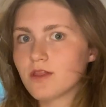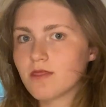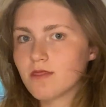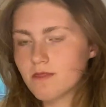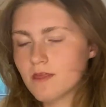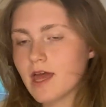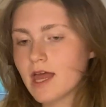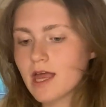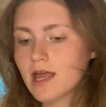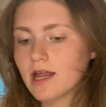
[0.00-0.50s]

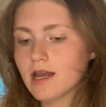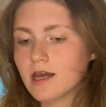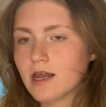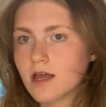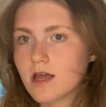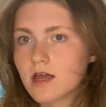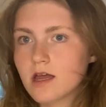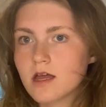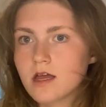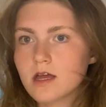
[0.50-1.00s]
than
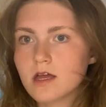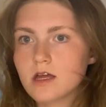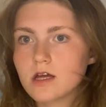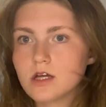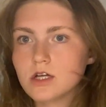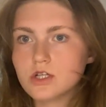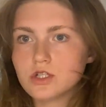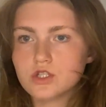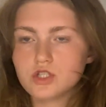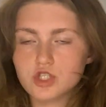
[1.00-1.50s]

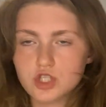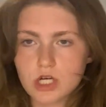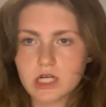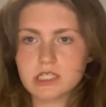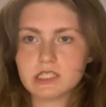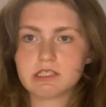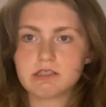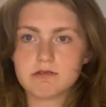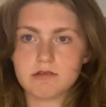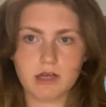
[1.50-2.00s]

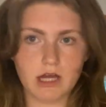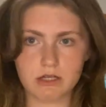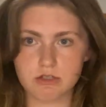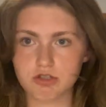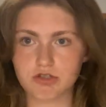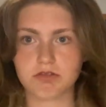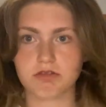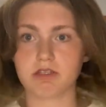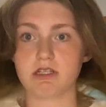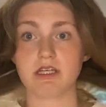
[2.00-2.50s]
just
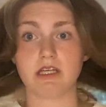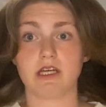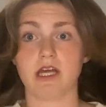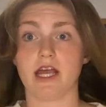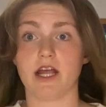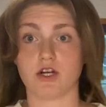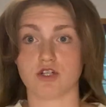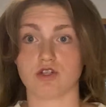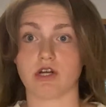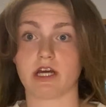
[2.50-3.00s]
naturally
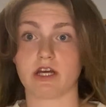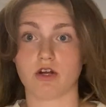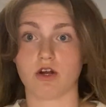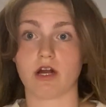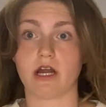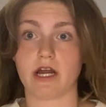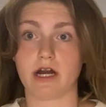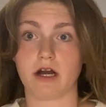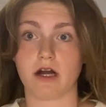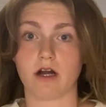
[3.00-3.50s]
air drying your
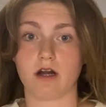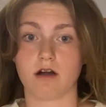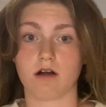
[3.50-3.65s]
hair.